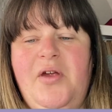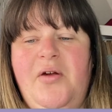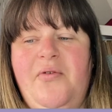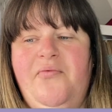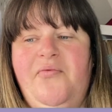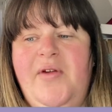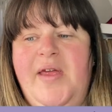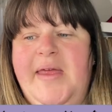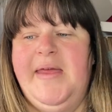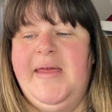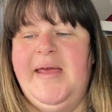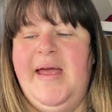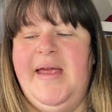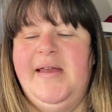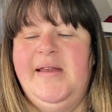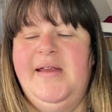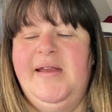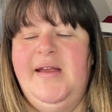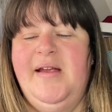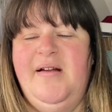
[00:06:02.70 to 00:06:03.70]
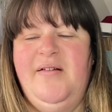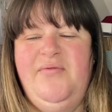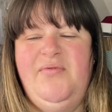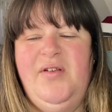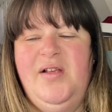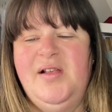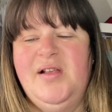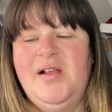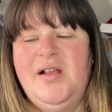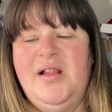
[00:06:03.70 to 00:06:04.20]
a vague idea. If
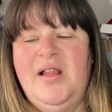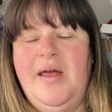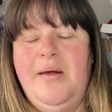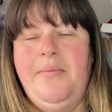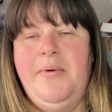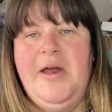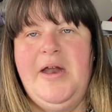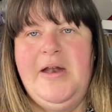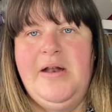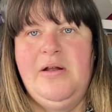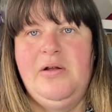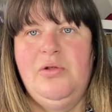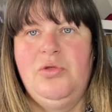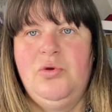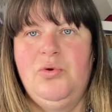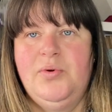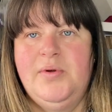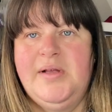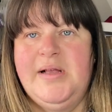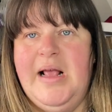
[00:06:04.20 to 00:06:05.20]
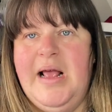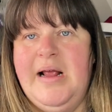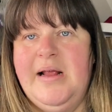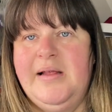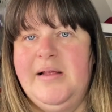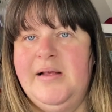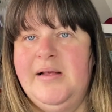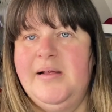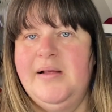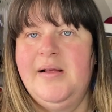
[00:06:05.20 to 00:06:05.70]
you slip into those
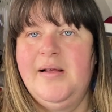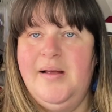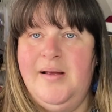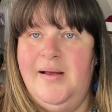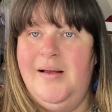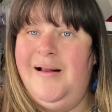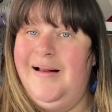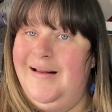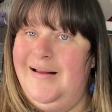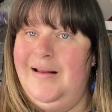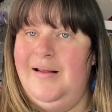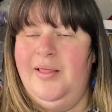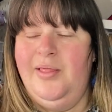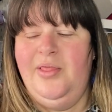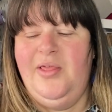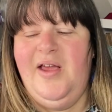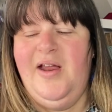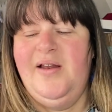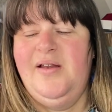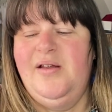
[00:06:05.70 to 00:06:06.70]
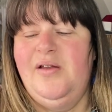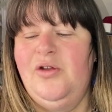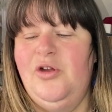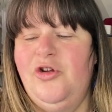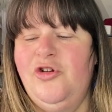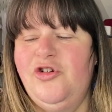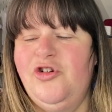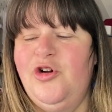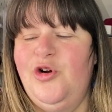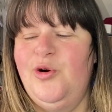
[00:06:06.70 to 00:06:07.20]
sizes, then
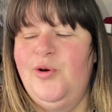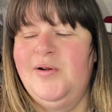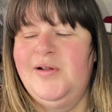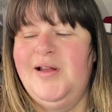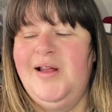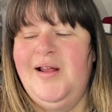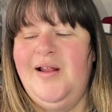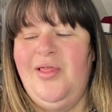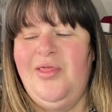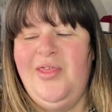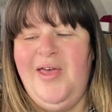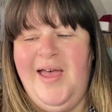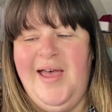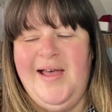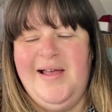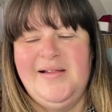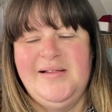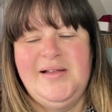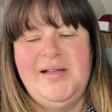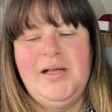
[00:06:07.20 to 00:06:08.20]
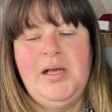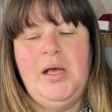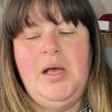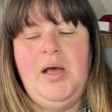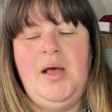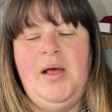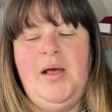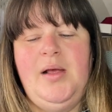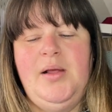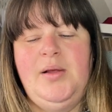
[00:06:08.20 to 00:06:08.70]
you've got that.
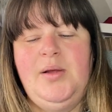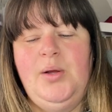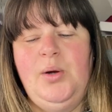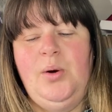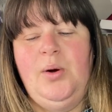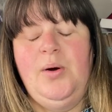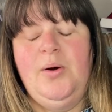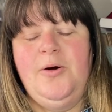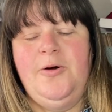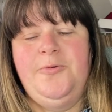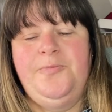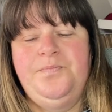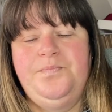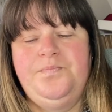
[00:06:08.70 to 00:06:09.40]
So